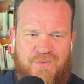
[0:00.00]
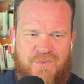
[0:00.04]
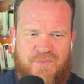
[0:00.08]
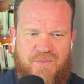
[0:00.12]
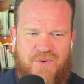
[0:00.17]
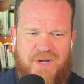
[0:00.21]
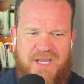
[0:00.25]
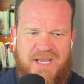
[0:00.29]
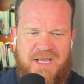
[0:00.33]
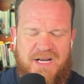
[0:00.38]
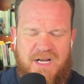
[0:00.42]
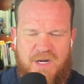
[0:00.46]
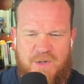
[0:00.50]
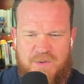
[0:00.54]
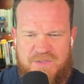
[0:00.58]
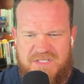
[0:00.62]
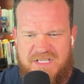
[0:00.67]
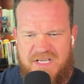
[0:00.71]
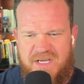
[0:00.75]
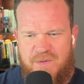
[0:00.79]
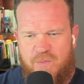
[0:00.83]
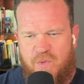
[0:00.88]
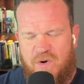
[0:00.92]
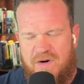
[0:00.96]
in
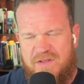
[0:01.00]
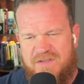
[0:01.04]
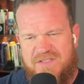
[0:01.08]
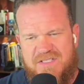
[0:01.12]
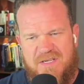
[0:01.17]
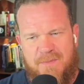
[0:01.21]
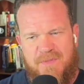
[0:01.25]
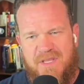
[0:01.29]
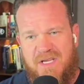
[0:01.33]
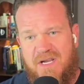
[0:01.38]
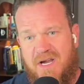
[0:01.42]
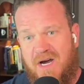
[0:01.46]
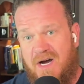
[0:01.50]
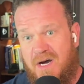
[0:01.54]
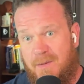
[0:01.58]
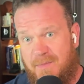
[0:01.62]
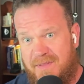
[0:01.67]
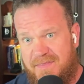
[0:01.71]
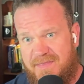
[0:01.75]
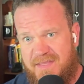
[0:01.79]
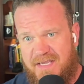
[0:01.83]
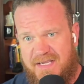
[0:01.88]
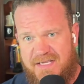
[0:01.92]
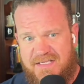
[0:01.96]
OT, what are some of the
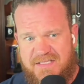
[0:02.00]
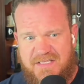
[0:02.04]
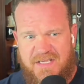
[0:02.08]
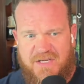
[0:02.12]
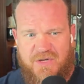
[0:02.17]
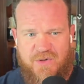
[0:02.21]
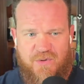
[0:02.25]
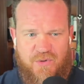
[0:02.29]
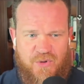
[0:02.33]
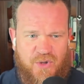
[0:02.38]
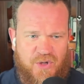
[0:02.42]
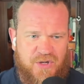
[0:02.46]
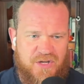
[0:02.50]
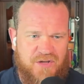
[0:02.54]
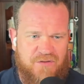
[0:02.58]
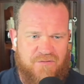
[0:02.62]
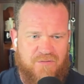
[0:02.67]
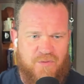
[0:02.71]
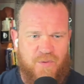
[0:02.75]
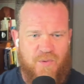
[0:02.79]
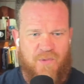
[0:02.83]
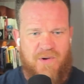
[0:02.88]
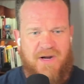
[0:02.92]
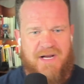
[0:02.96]
common things that you're looking
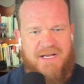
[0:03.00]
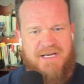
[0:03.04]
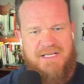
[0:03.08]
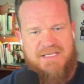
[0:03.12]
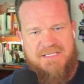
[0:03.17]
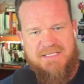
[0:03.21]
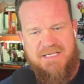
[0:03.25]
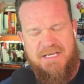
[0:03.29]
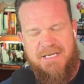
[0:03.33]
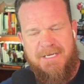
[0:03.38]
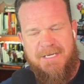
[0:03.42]
for, right? Is